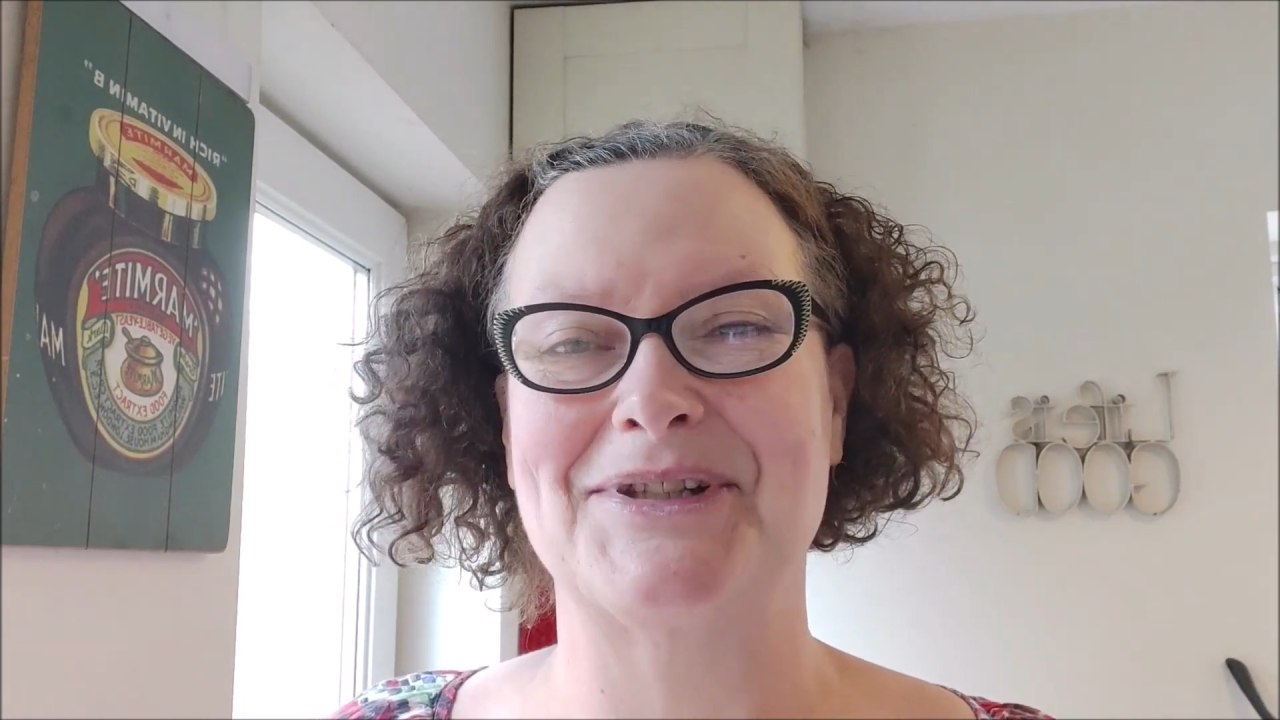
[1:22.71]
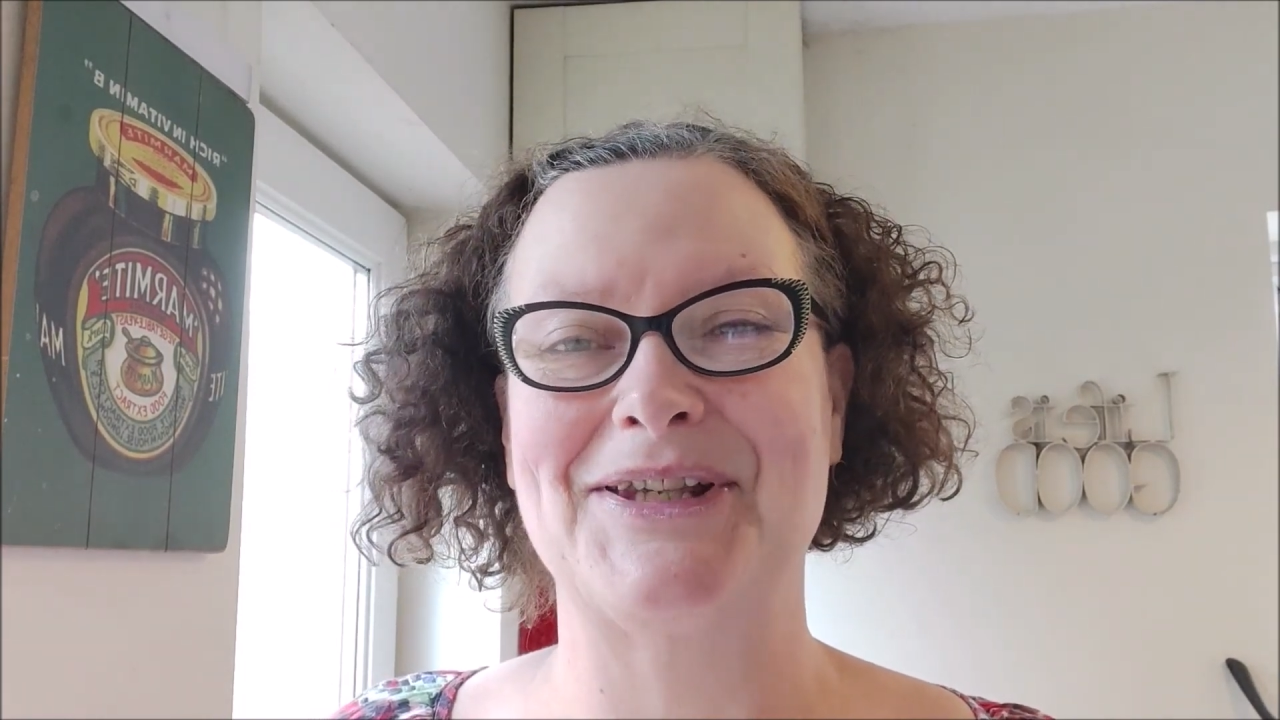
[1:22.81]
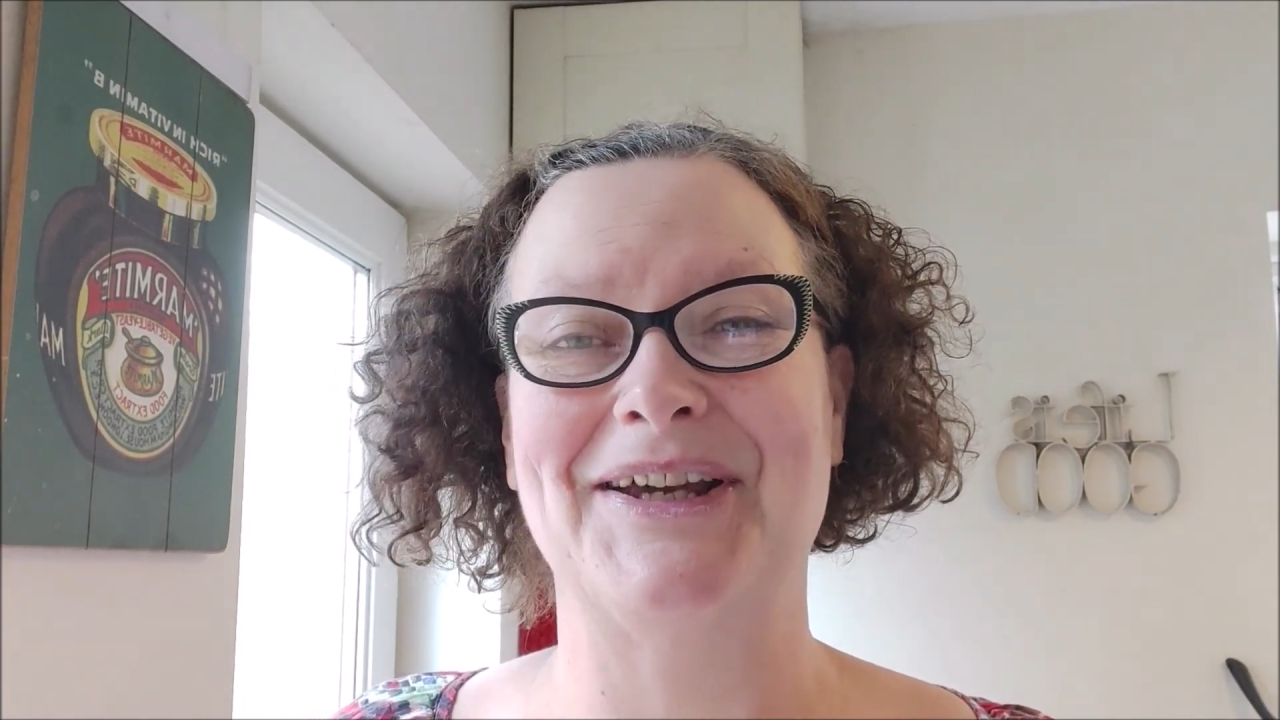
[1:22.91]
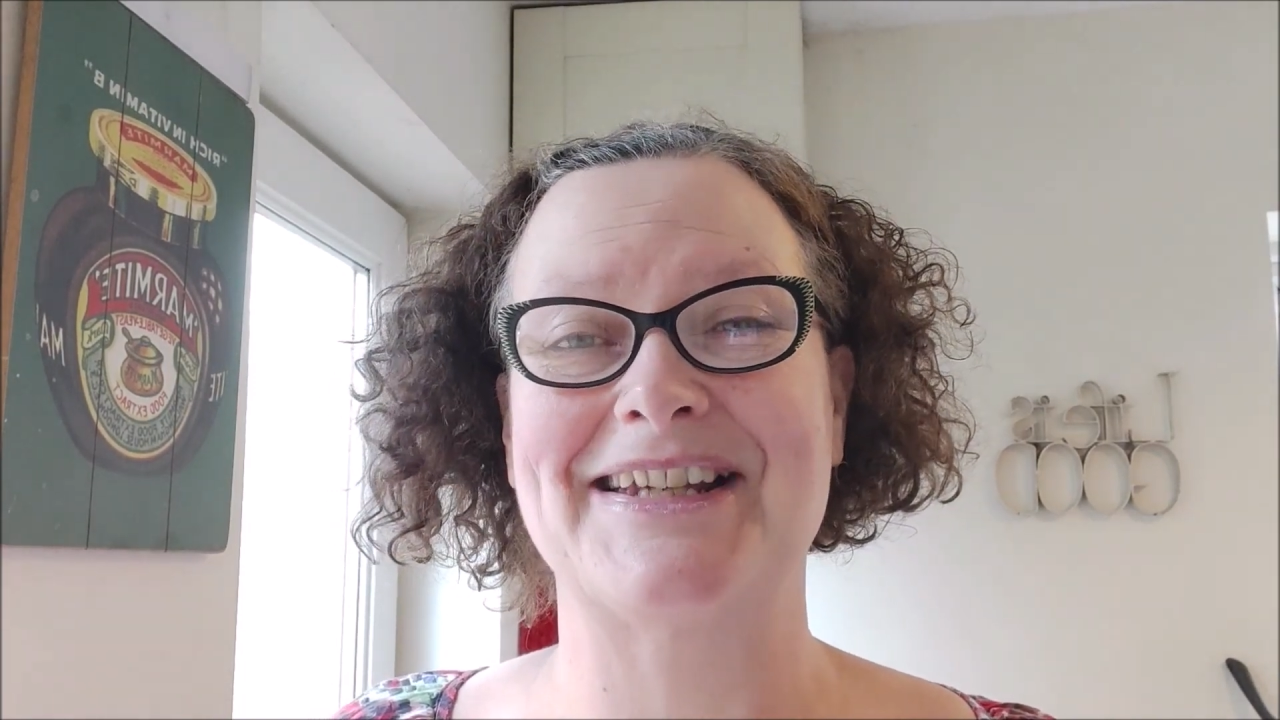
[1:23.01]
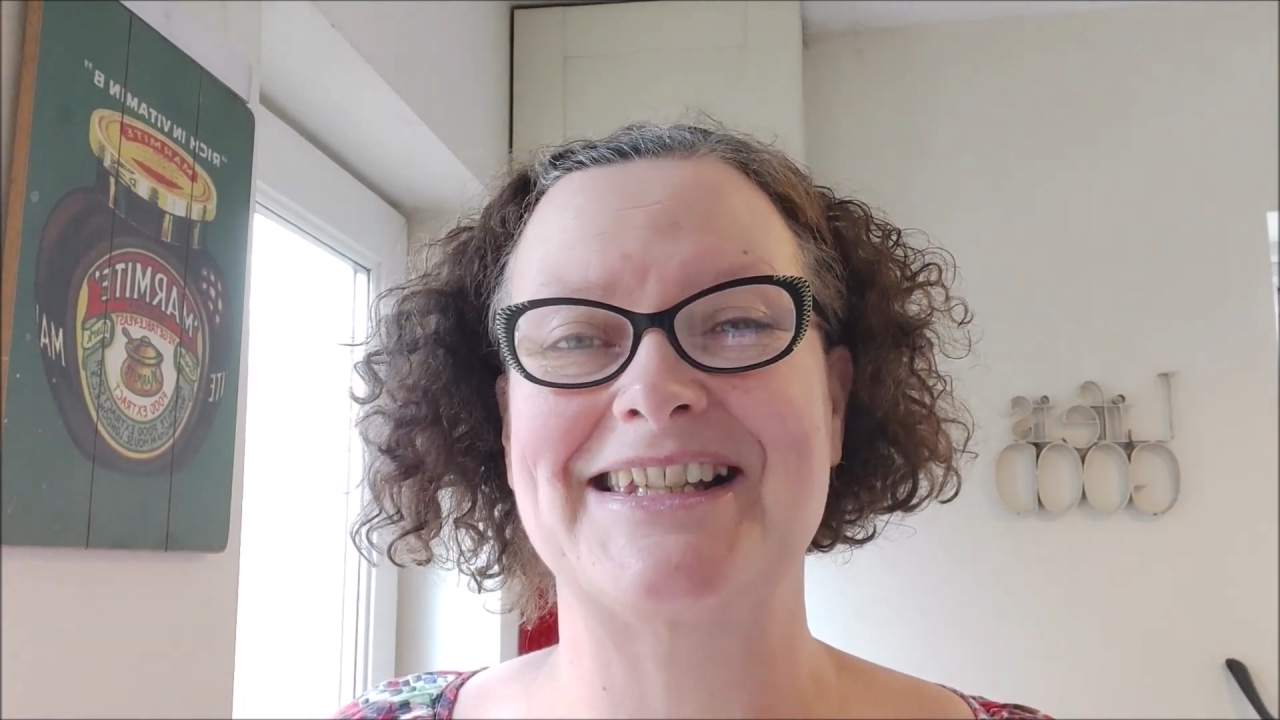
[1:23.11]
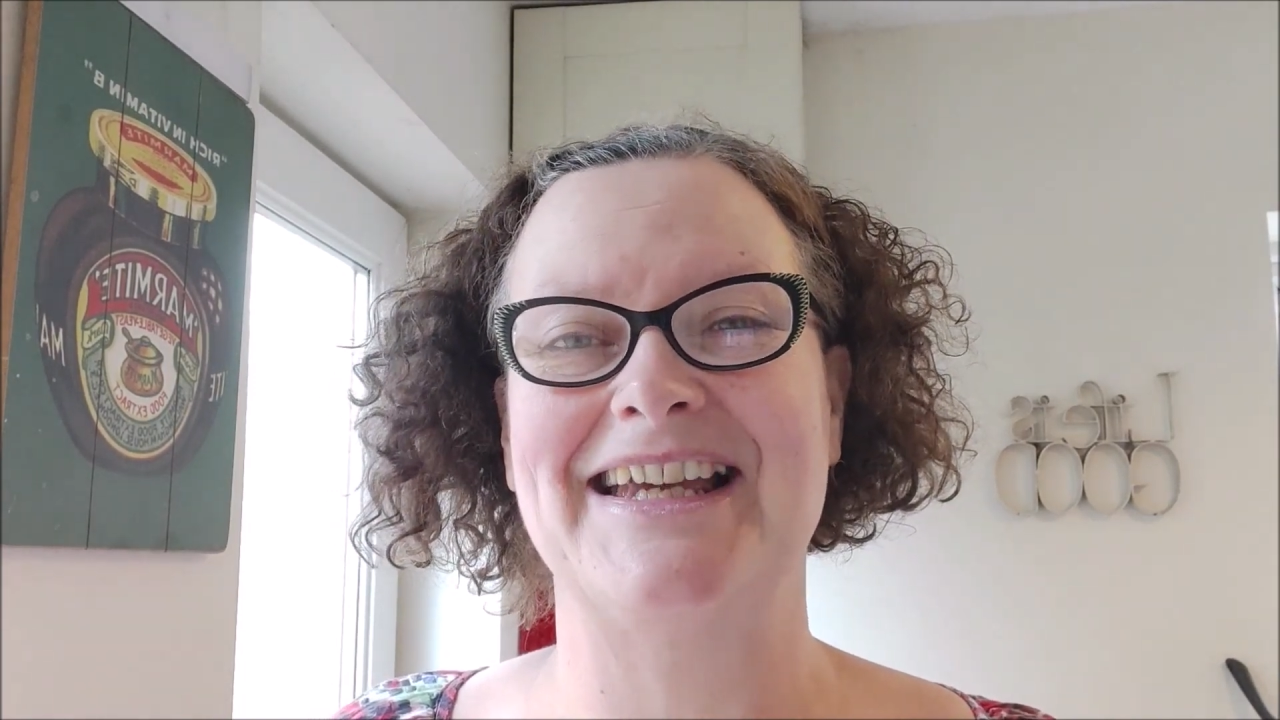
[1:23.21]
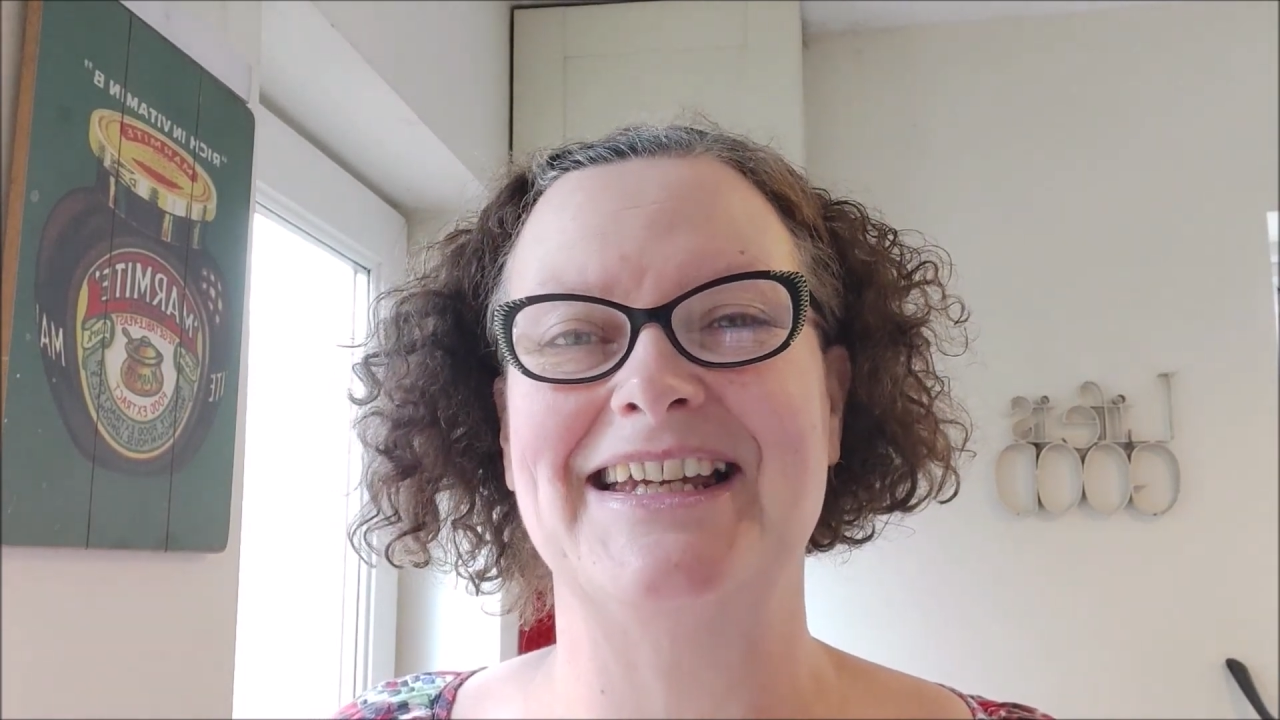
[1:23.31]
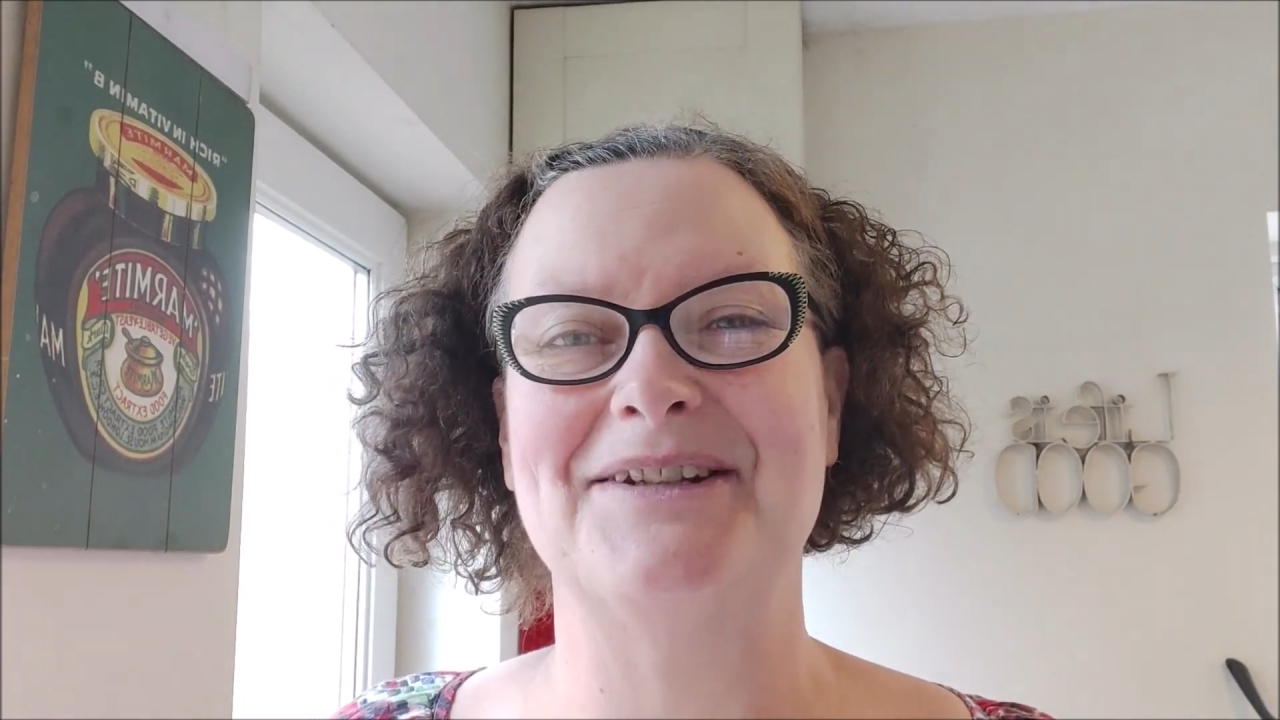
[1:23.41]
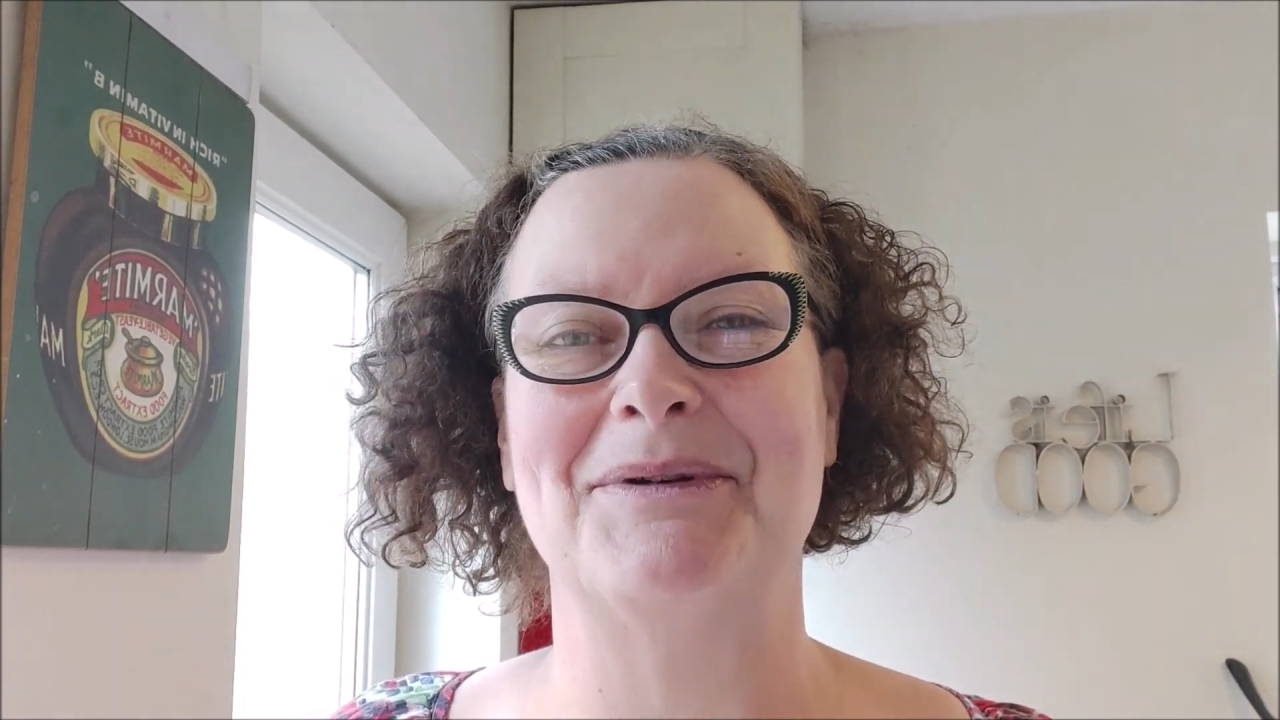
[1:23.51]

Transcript: so excited